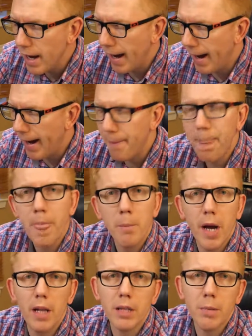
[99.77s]
But
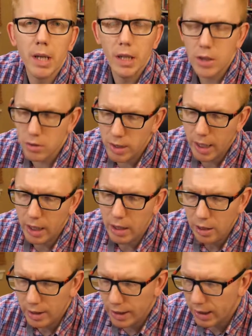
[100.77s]
ultimately today,
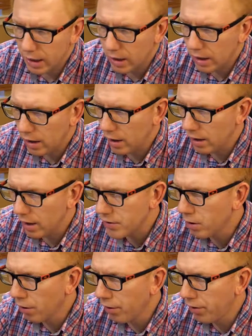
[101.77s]
let's
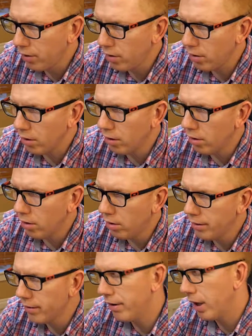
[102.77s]
go through
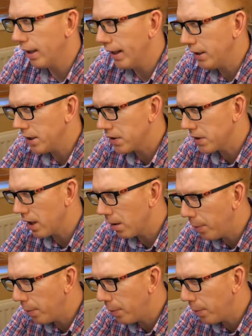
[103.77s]
all the very latest